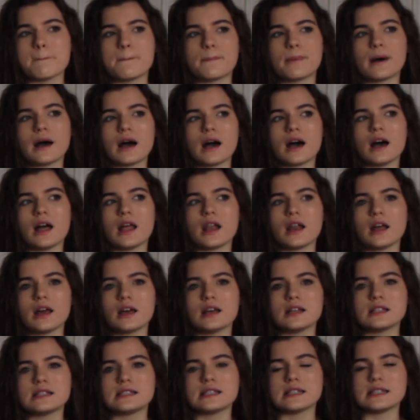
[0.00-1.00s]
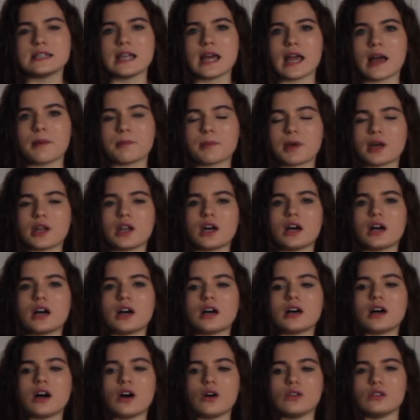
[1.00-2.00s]
But today I'm
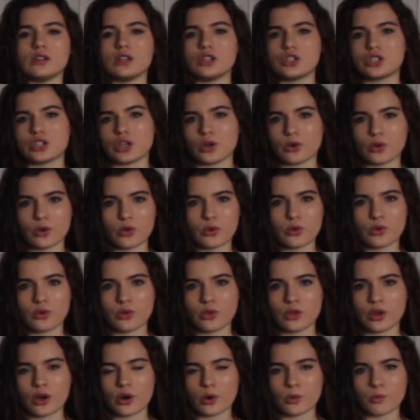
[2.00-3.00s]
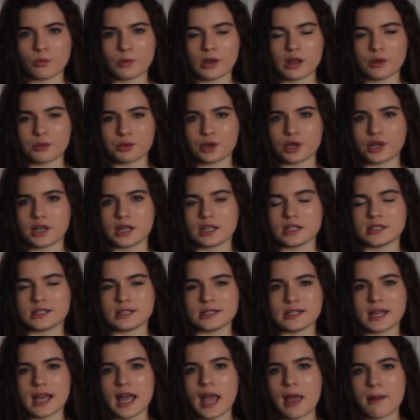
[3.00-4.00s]
gonna only show you the oatmeal I'm gonna eat
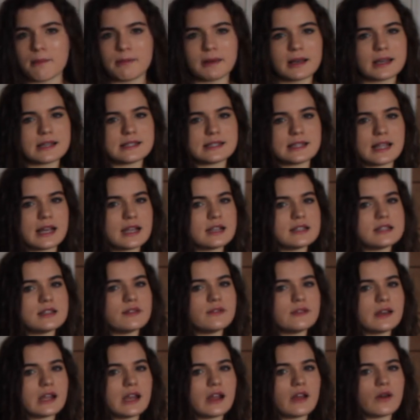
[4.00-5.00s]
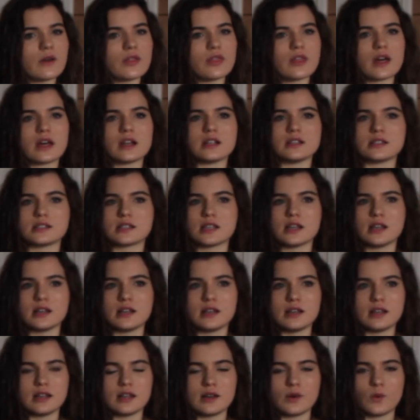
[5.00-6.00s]
today because that is the video and that is
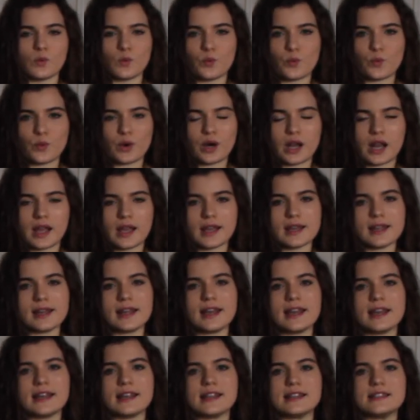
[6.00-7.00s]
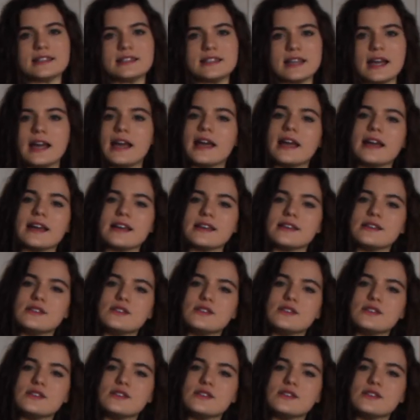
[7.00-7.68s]
what I eat in a day.